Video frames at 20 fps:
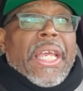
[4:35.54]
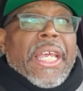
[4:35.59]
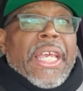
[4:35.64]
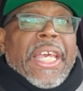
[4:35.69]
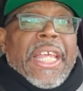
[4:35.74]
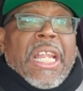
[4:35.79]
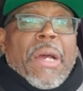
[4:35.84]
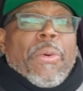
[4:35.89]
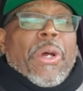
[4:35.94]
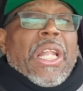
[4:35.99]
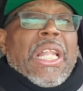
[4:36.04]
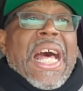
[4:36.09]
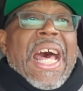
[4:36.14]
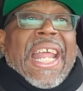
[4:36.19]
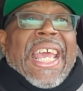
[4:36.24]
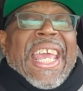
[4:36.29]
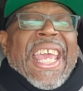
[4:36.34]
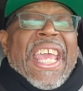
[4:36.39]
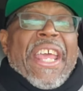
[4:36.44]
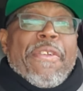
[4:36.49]
end up with a lot
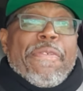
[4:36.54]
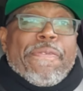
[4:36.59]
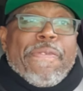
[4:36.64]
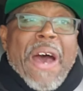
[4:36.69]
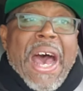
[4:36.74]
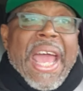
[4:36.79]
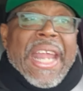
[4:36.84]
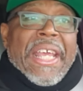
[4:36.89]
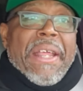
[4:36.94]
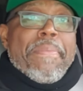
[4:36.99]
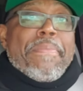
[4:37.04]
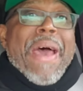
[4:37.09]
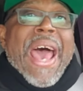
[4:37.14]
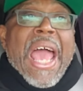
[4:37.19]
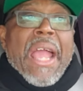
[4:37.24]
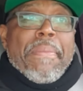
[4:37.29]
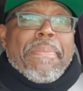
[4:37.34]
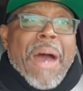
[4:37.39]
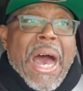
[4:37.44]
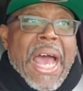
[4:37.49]
of infighting,
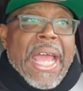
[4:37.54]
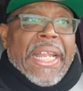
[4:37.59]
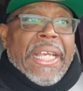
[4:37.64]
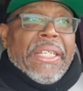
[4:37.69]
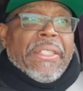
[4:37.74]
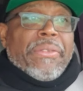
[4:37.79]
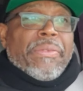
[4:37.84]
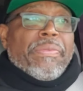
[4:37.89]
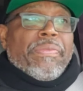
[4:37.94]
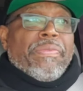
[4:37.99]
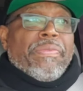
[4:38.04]
backbiting.